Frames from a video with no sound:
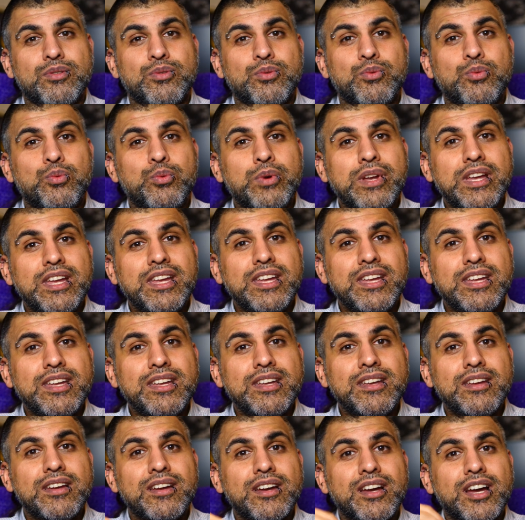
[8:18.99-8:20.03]

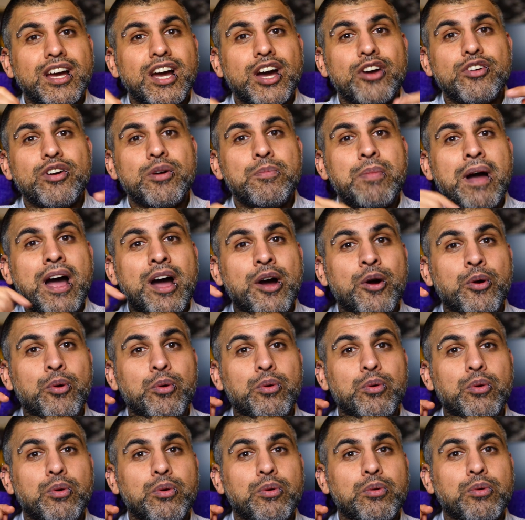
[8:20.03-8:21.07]
We are about
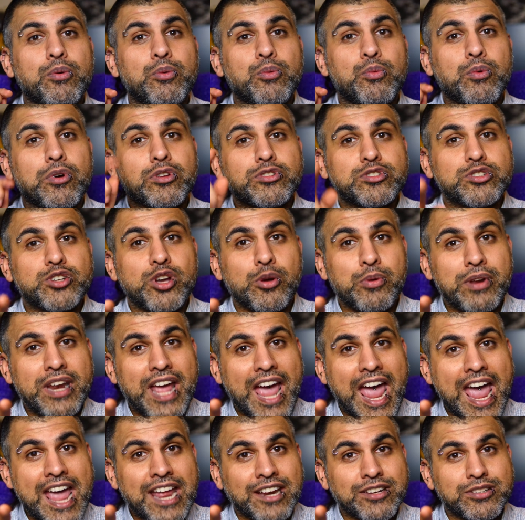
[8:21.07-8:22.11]
what's going
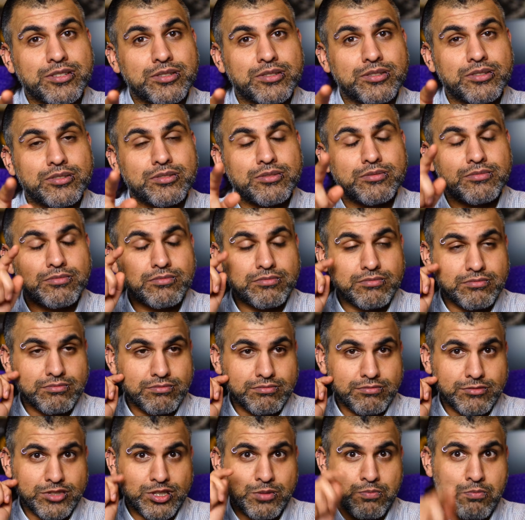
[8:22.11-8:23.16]
ahead,
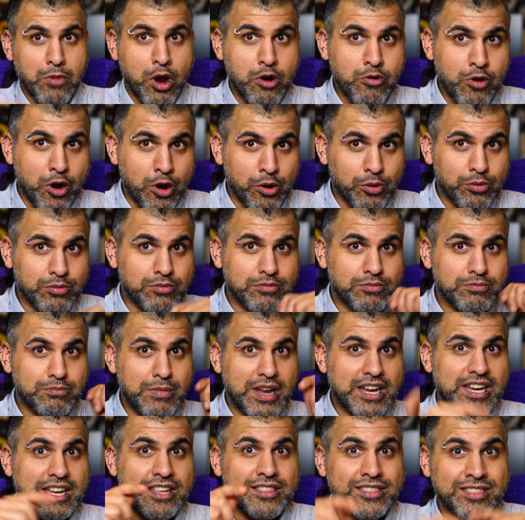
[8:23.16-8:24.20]
tomorrow,
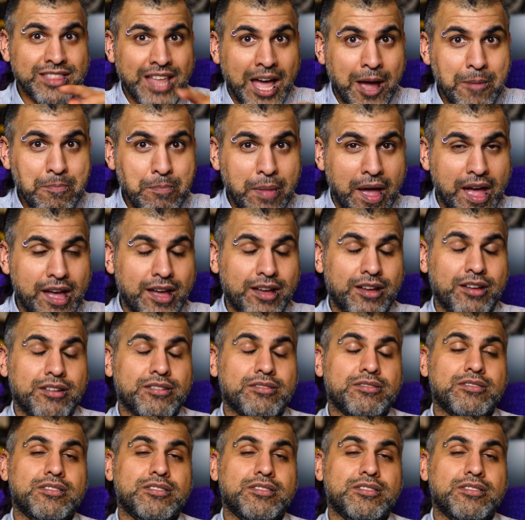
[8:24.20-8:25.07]
making that better.